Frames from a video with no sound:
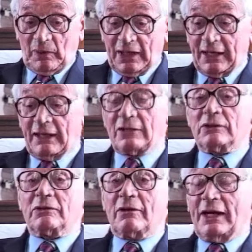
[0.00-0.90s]
we'll get
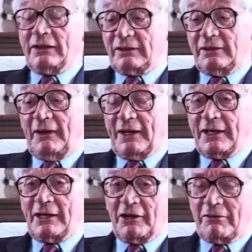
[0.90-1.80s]
there all right. You know,
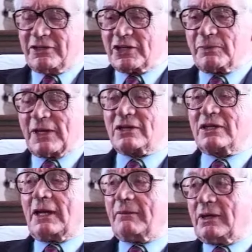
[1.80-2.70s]
I think I use
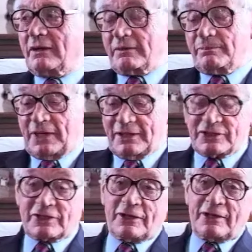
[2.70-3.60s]
expressions like we got the
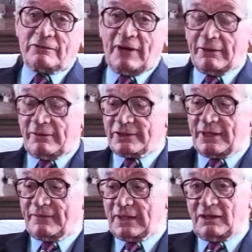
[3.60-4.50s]
bastards on the run or
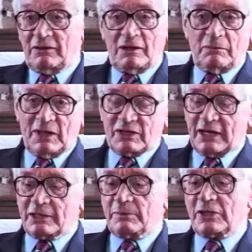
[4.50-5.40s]
something, you know, one
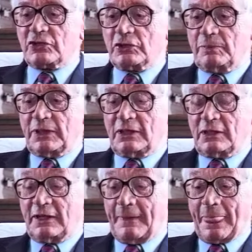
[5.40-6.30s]
gets a bit stupid.
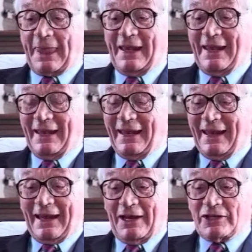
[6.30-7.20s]
And
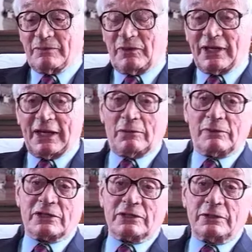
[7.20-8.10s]
I said, what the
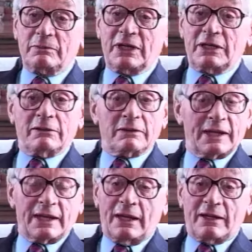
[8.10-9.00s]
hell we shall do when we do
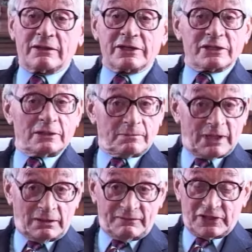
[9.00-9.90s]
get there, because there's not
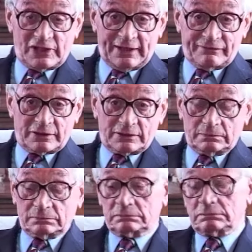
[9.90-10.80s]
many of us left.
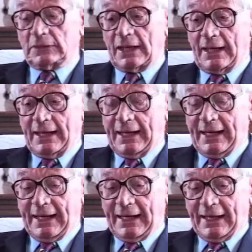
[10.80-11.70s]

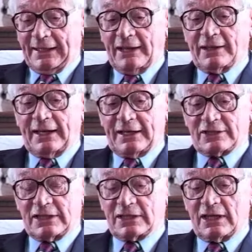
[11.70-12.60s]

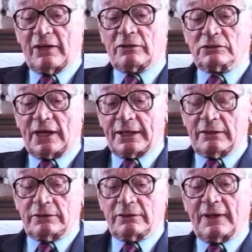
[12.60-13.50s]
Nonetheless, he said, no, right
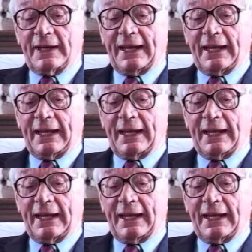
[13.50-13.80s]
out, you go